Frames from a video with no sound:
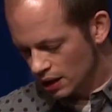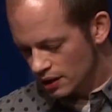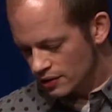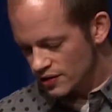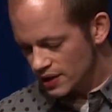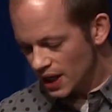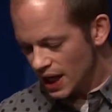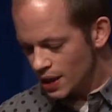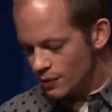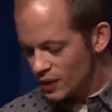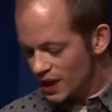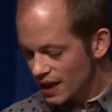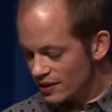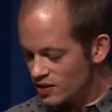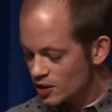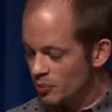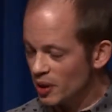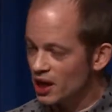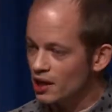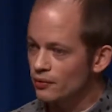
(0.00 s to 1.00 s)
Today we get
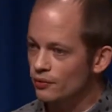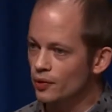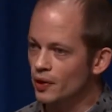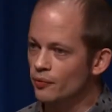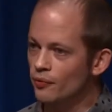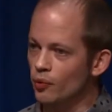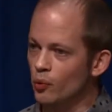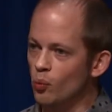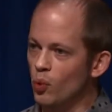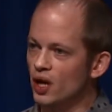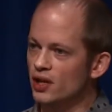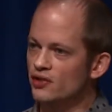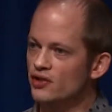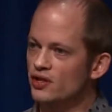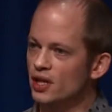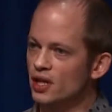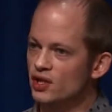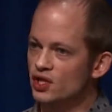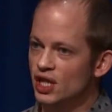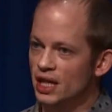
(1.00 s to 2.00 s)
to benefit from one
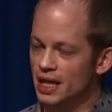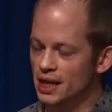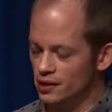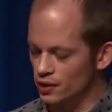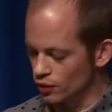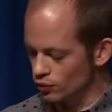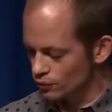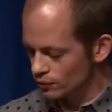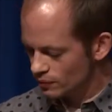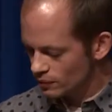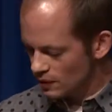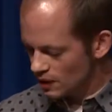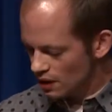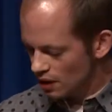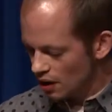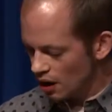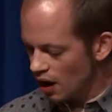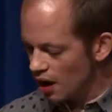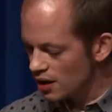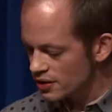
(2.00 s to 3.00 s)
such keynote,
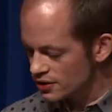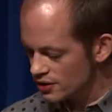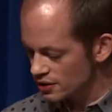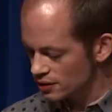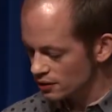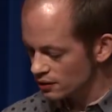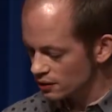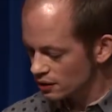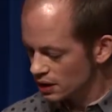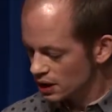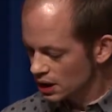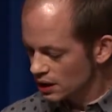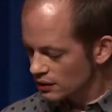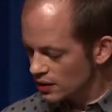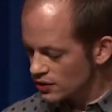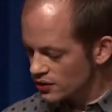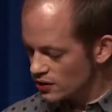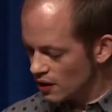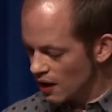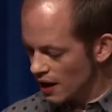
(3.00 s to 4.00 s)
Arson,
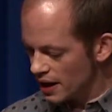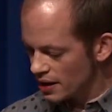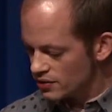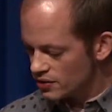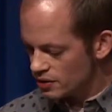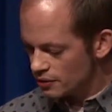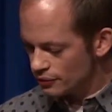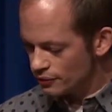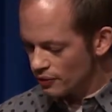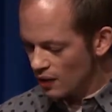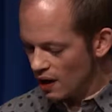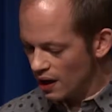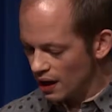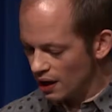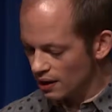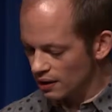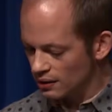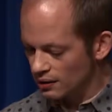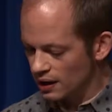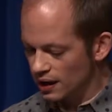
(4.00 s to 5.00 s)
the science of
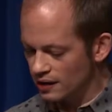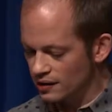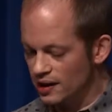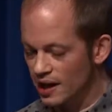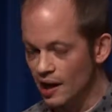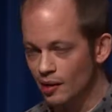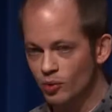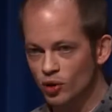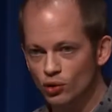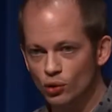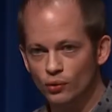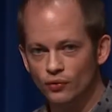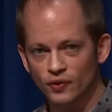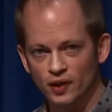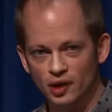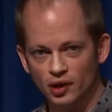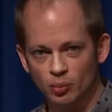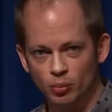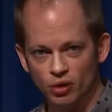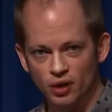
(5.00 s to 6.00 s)
fire and chemical
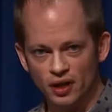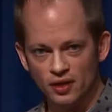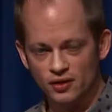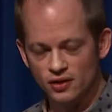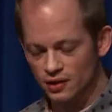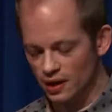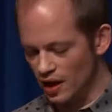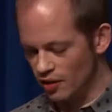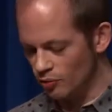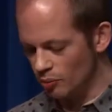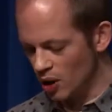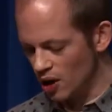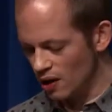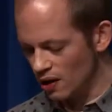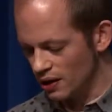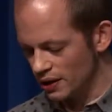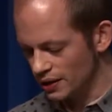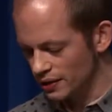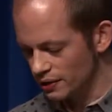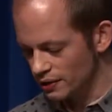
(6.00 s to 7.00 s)
fingerprints left
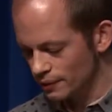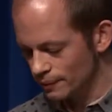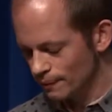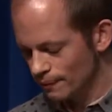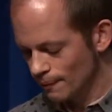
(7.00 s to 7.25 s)
behind.